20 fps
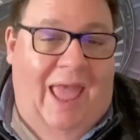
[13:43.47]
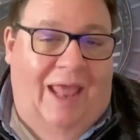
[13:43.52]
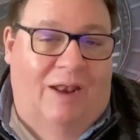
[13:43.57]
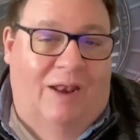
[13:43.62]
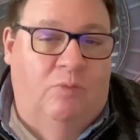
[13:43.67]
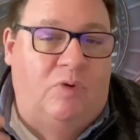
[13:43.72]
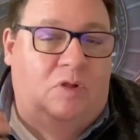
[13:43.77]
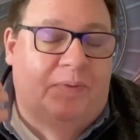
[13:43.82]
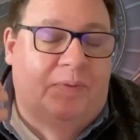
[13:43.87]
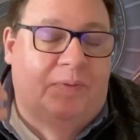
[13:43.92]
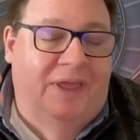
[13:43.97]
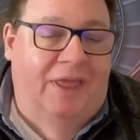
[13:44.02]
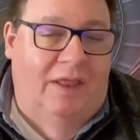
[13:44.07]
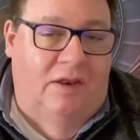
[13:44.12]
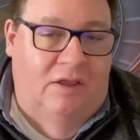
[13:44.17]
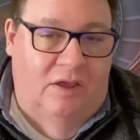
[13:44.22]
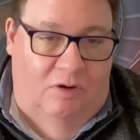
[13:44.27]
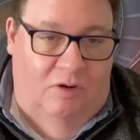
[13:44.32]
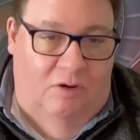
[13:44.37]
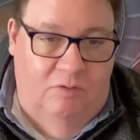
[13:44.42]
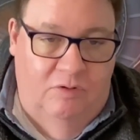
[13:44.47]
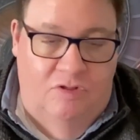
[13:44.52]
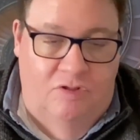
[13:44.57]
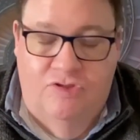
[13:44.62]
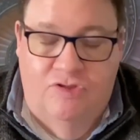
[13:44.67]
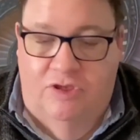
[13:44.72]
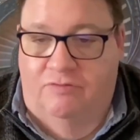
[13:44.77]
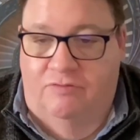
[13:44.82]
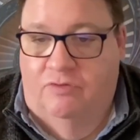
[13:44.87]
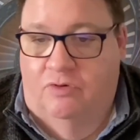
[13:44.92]
And we'll be
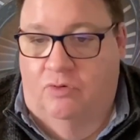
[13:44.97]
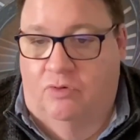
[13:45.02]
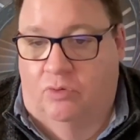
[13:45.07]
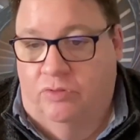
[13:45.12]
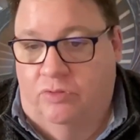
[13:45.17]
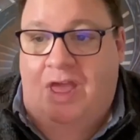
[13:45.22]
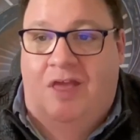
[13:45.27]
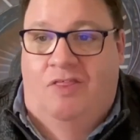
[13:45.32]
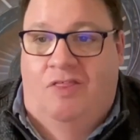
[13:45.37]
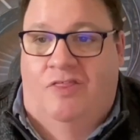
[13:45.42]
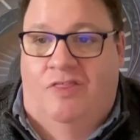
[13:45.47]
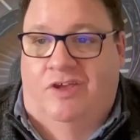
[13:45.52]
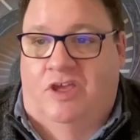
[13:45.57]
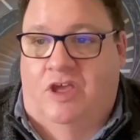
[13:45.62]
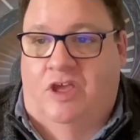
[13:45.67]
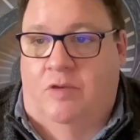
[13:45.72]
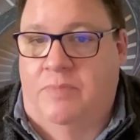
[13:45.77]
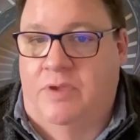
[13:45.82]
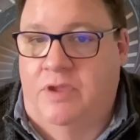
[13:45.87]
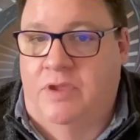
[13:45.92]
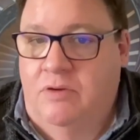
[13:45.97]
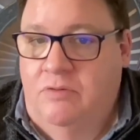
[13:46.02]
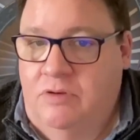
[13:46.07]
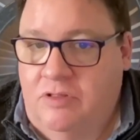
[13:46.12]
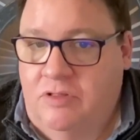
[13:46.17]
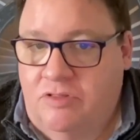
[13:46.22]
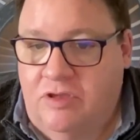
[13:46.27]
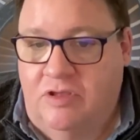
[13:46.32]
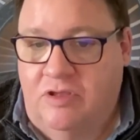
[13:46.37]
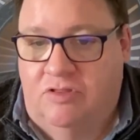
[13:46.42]
encouraging, of course, the
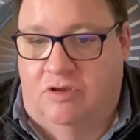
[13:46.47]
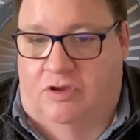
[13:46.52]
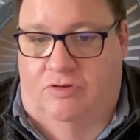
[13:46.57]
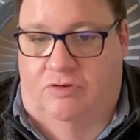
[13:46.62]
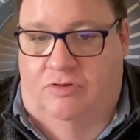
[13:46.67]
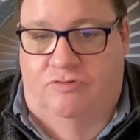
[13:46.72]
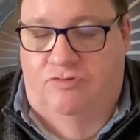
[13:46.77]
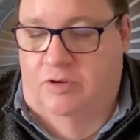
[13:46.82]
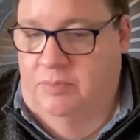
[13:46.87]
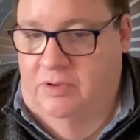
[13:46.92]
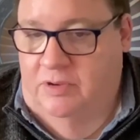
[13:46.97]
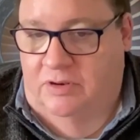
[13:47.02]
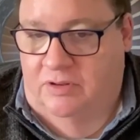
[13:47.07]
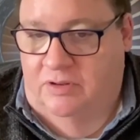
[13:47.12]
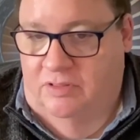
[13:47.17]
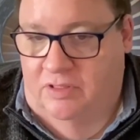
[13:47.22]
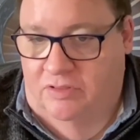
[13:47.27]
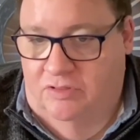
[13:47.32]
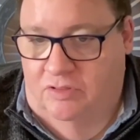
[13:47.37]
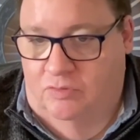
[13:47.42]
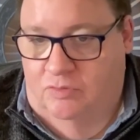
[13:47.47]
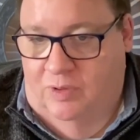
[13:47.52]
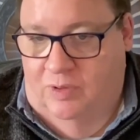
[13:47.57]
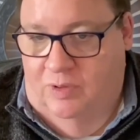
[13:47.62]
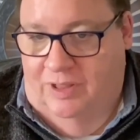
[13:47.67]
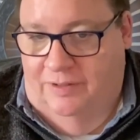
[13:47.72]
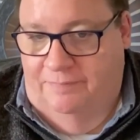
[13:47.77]
community to contribute to this as well.